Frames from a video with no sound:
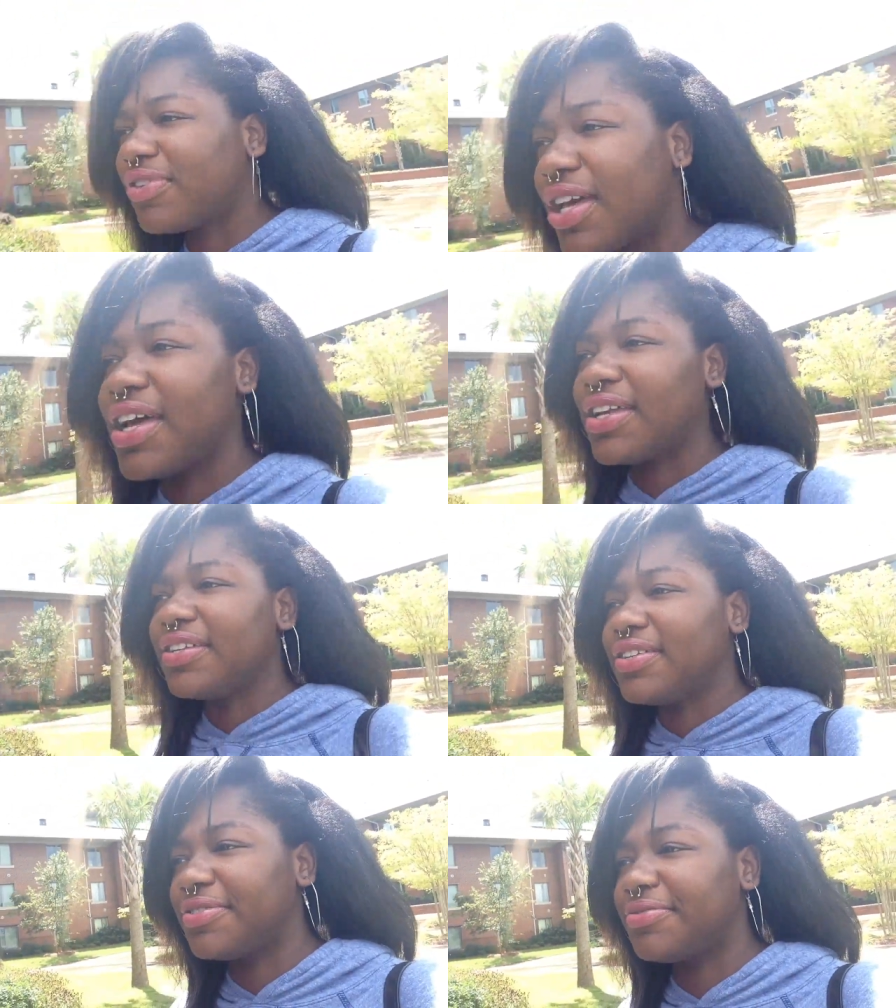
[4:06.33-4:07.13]
every now
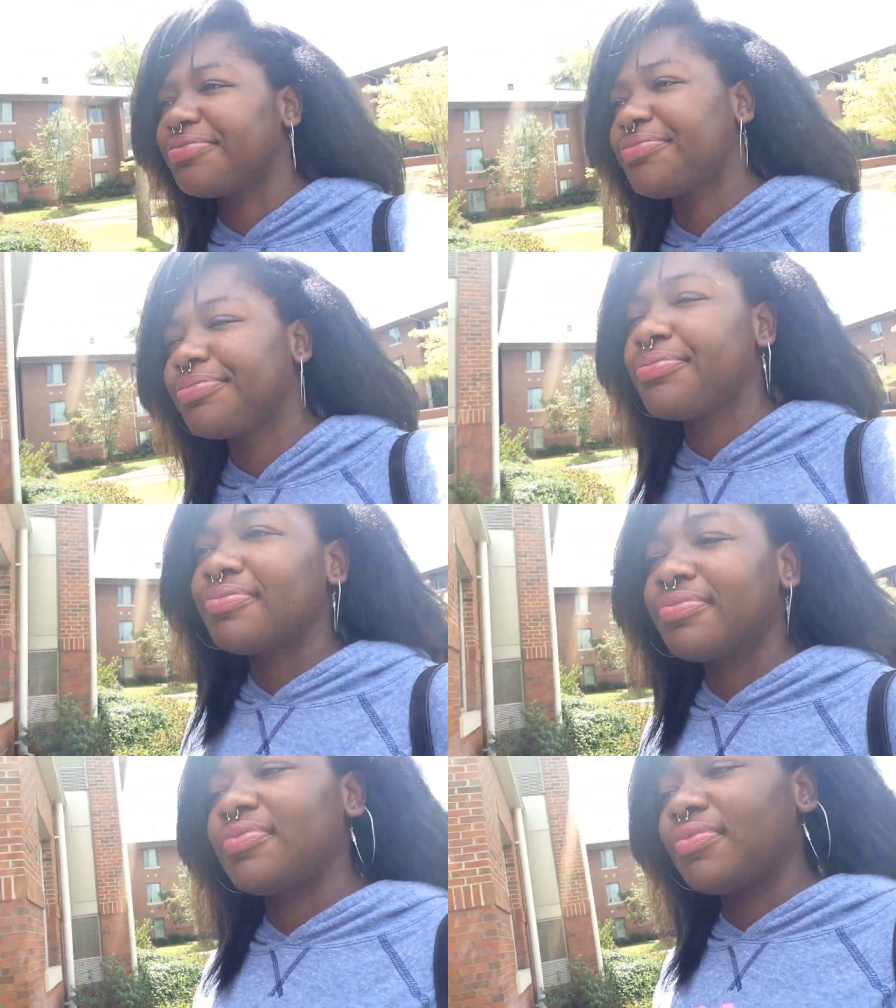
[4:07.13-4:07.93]
and then.
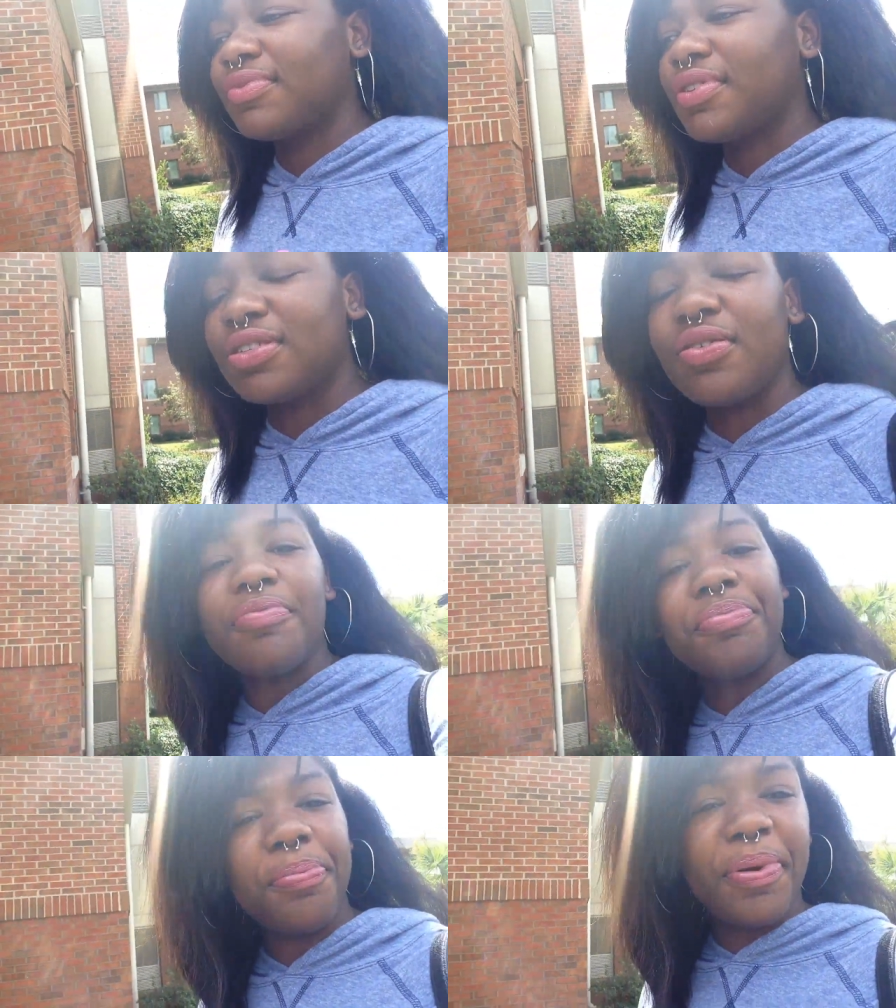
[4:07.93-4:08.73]

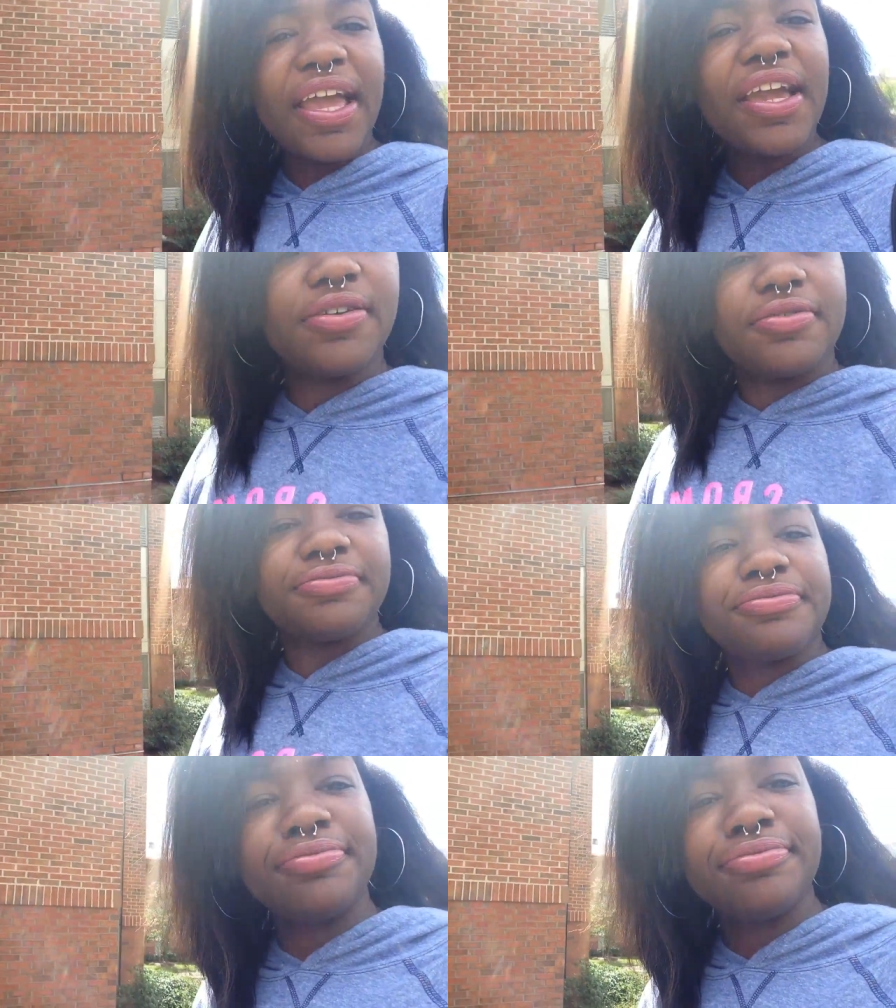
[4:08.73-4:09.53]
So I'm
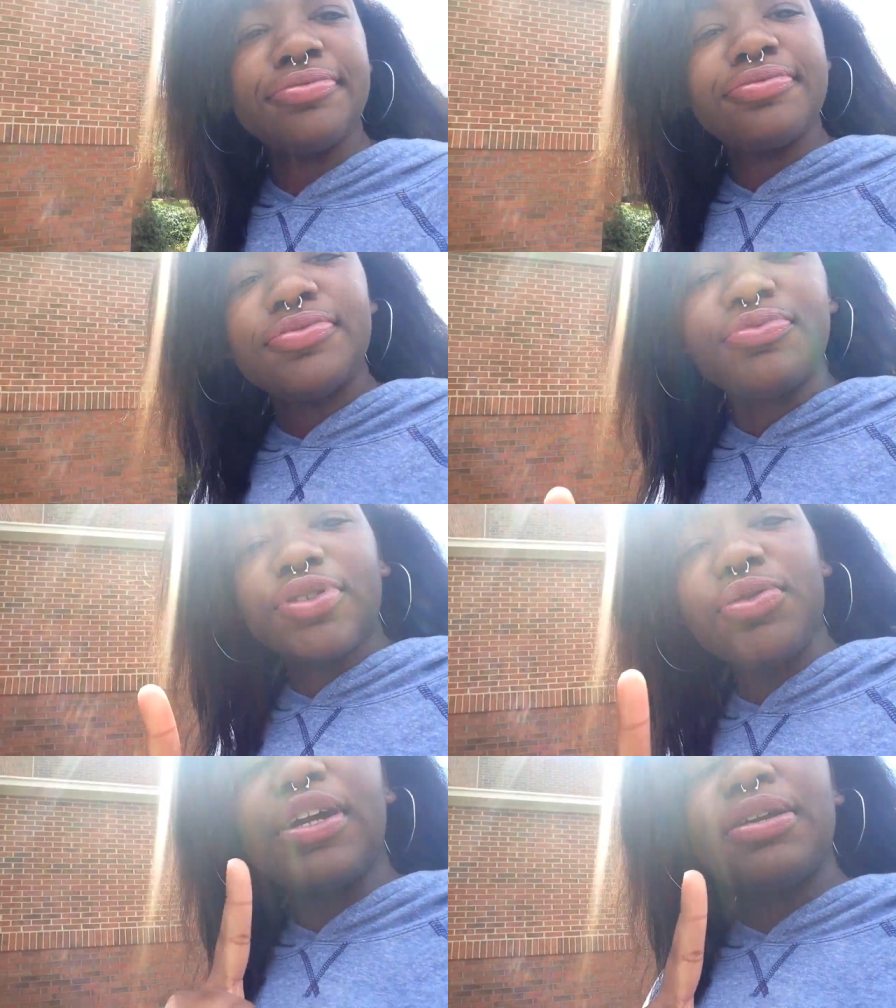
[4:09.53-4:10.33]
prepared
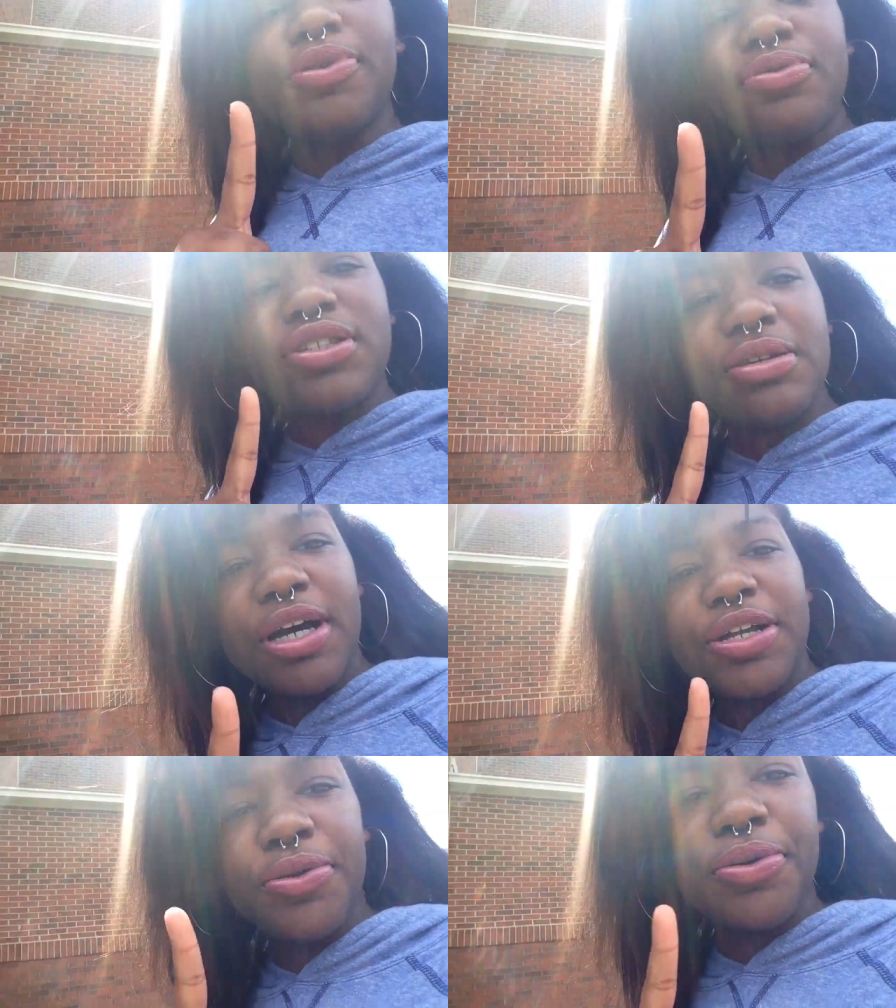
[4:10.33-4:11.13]
with rain boots in my